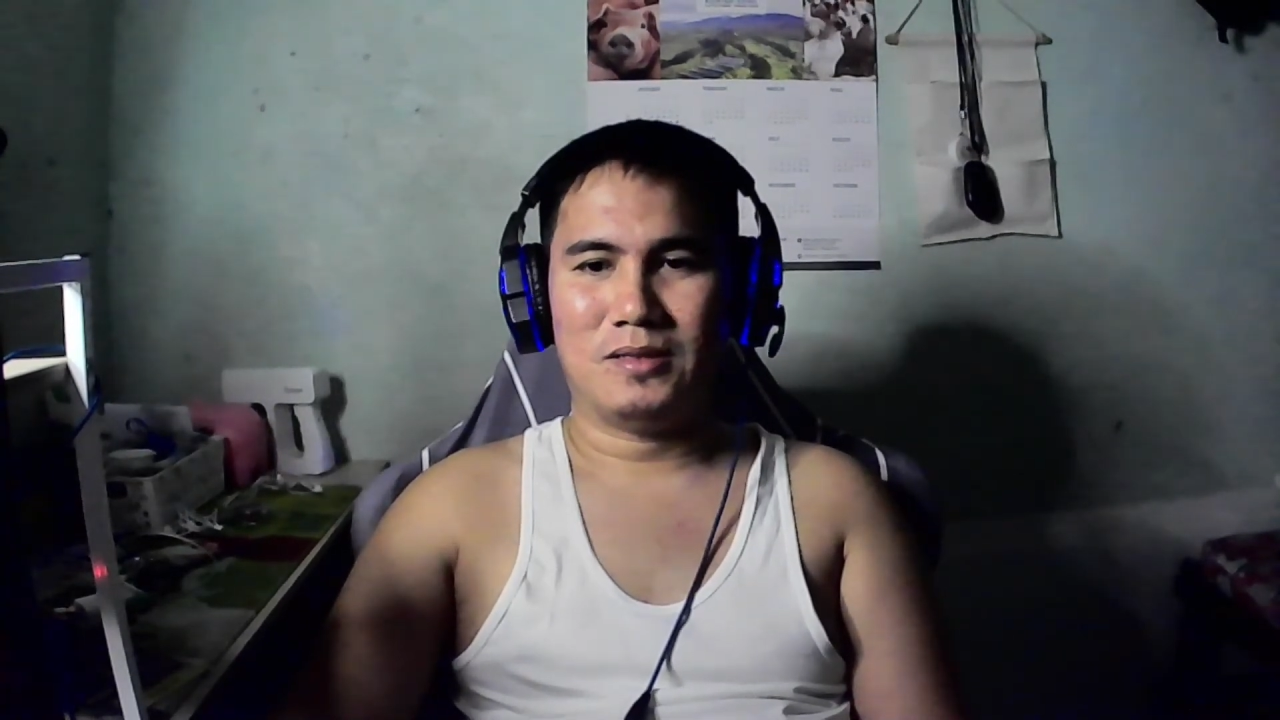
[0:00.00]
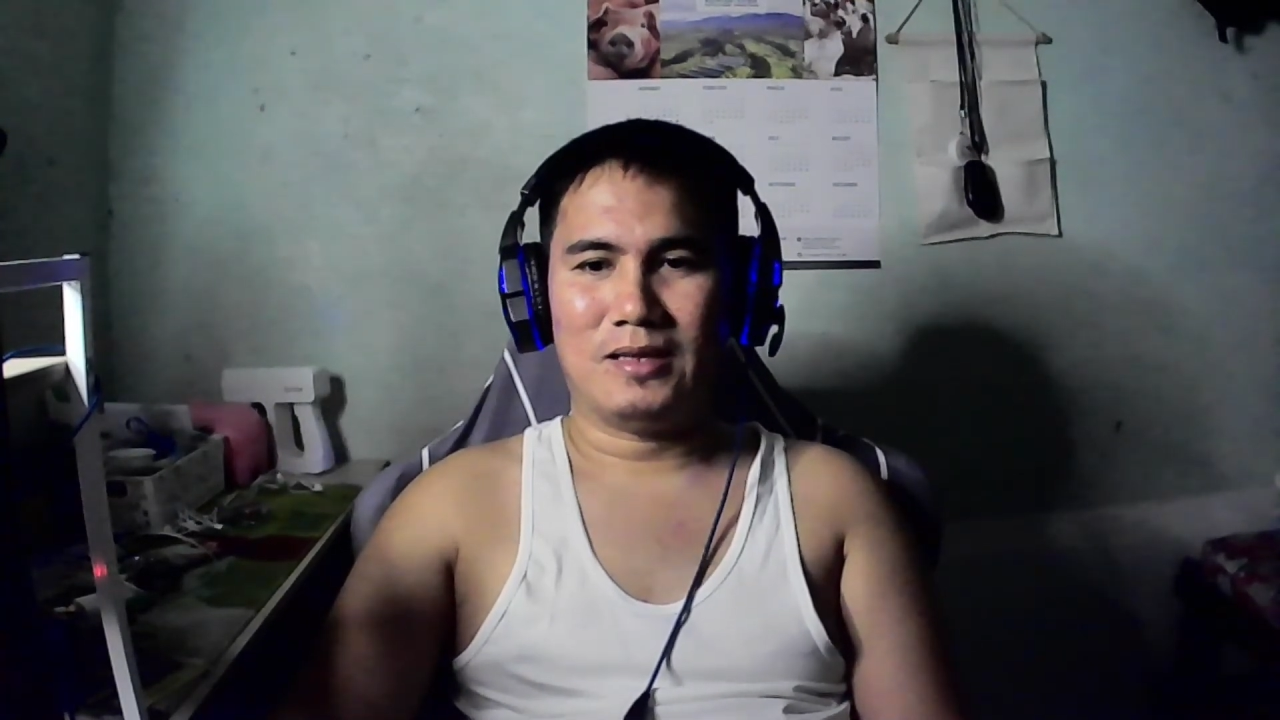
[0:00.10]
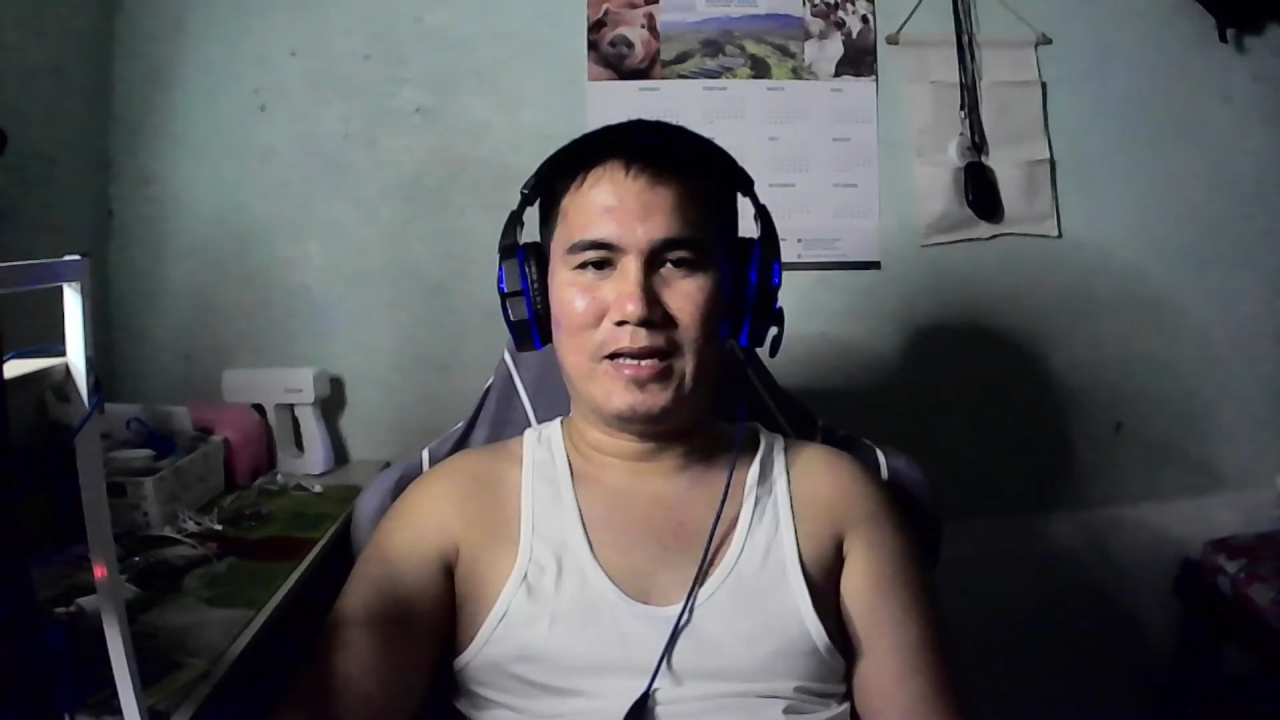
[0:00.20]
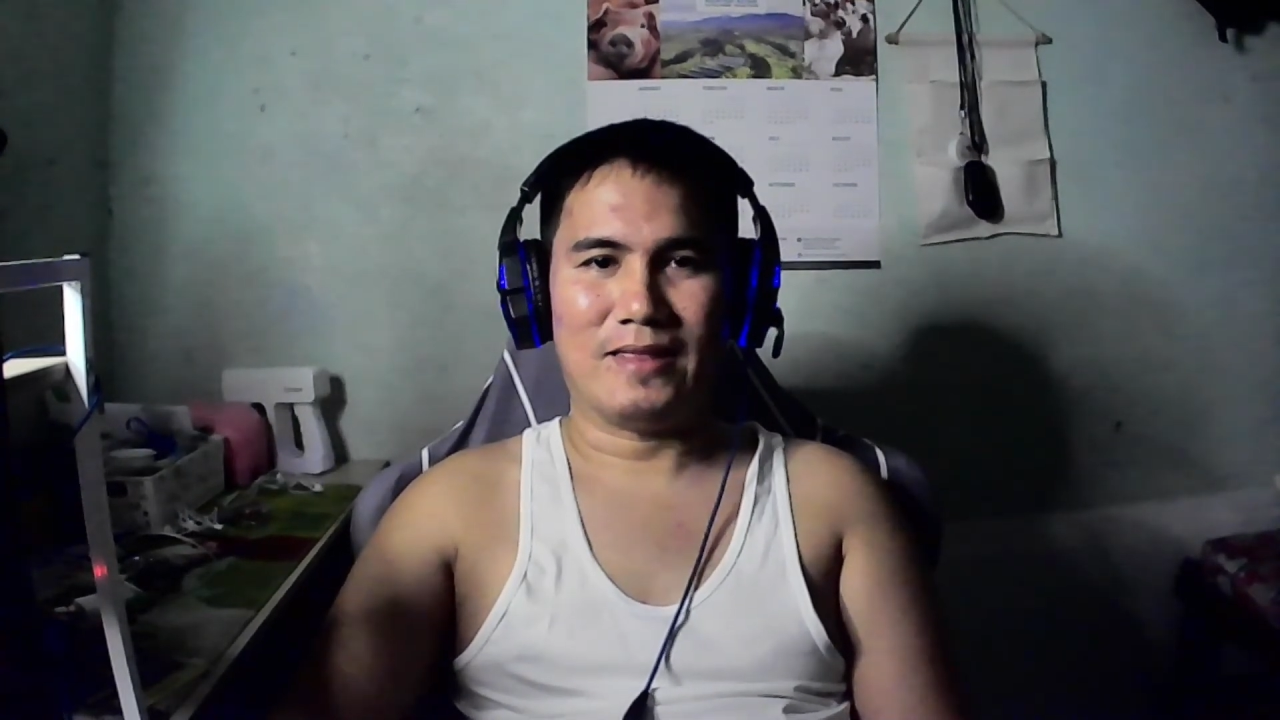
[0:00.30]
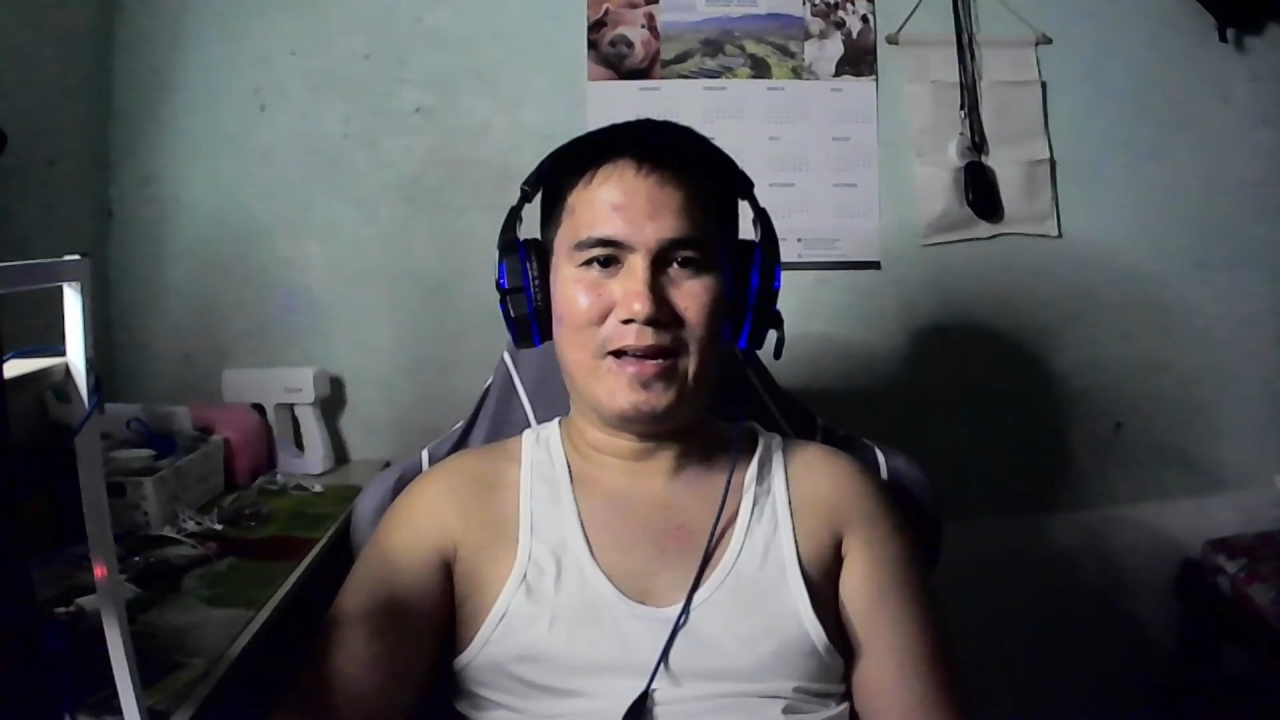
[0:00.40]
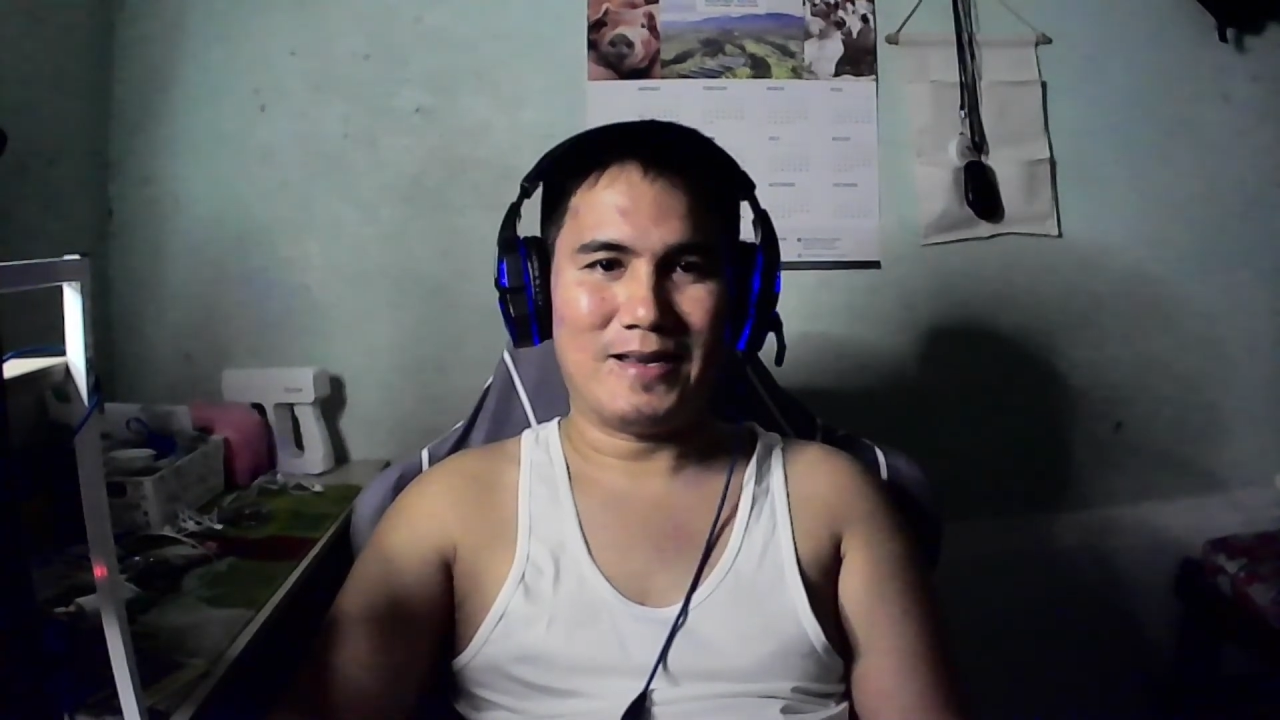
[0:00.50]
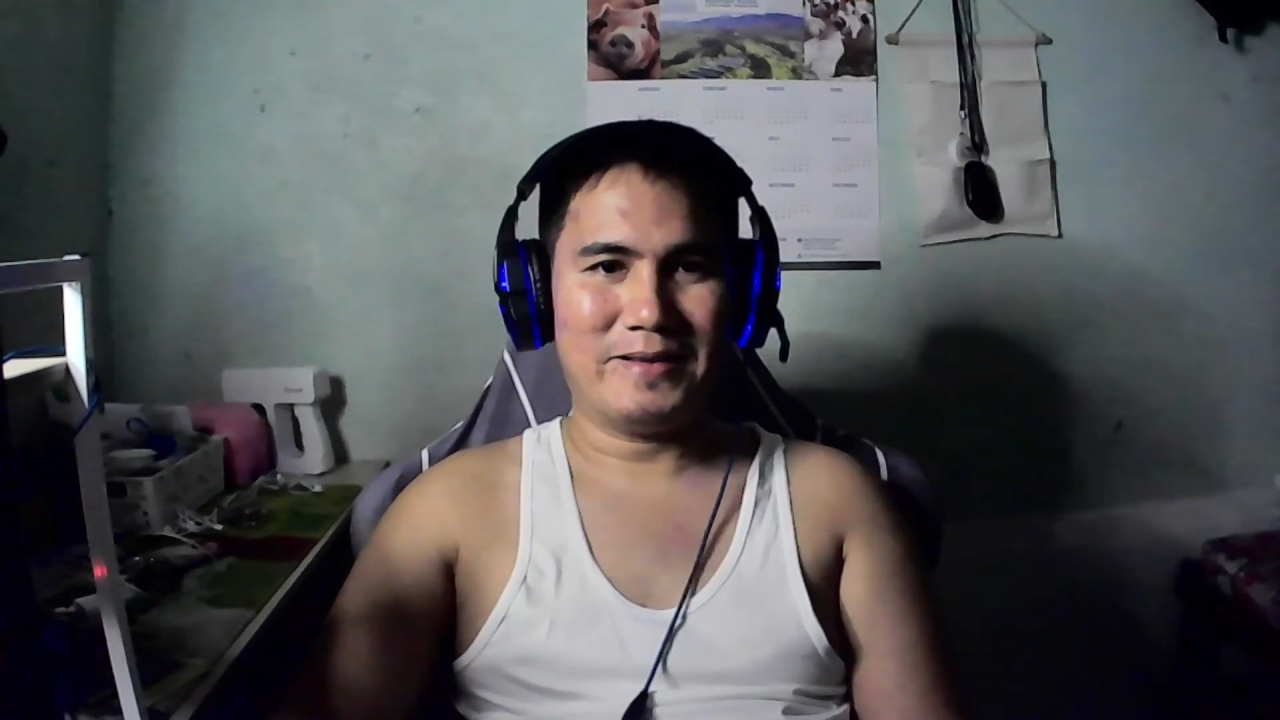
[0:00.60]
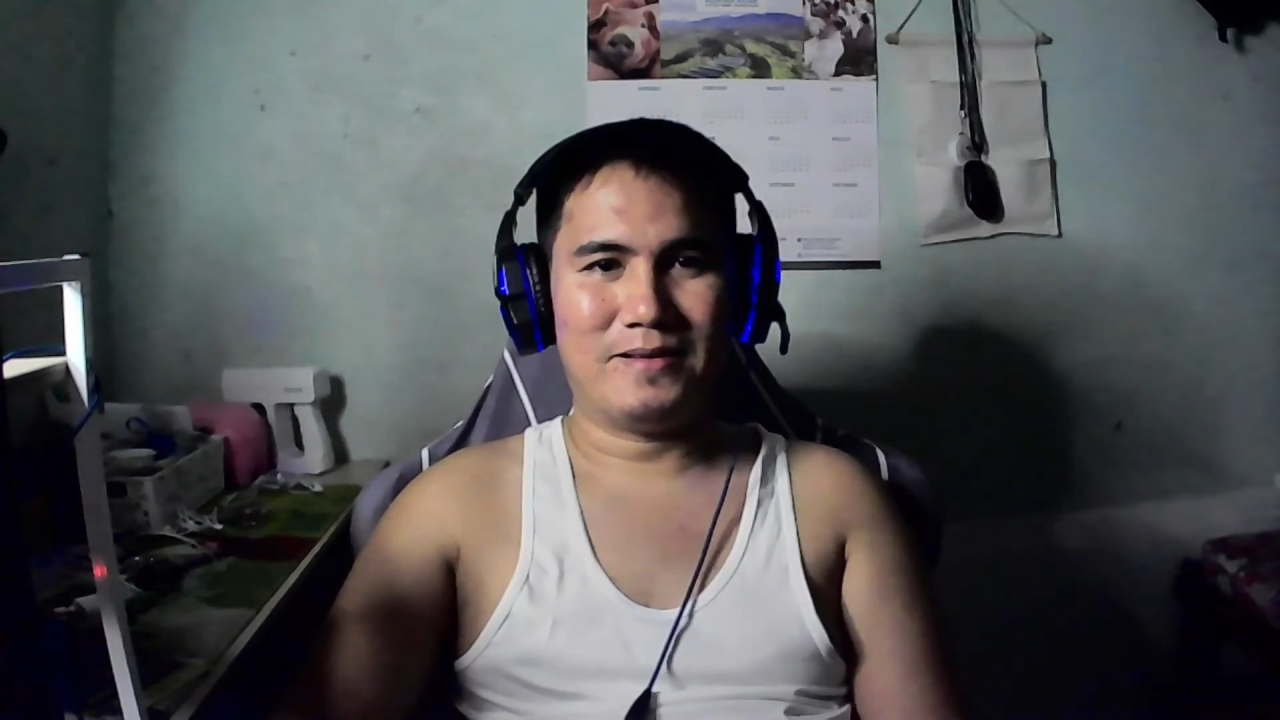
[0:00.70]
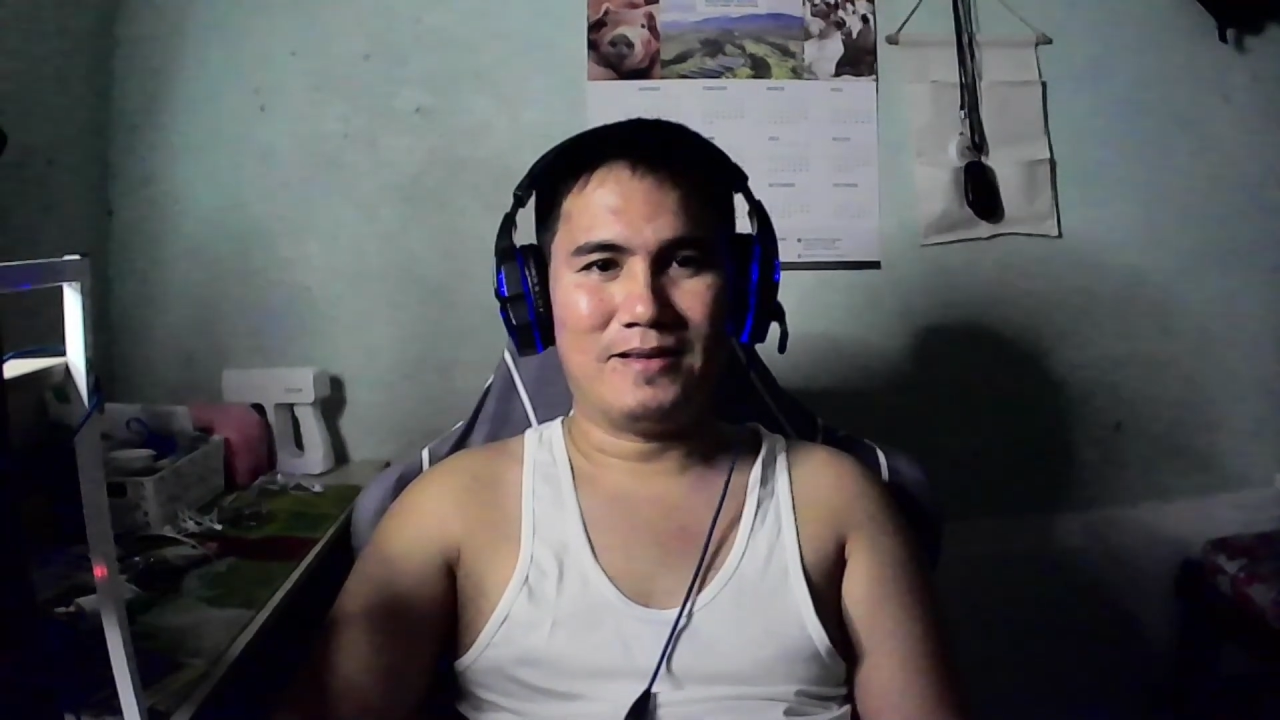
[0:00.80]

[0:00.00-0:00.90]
like that,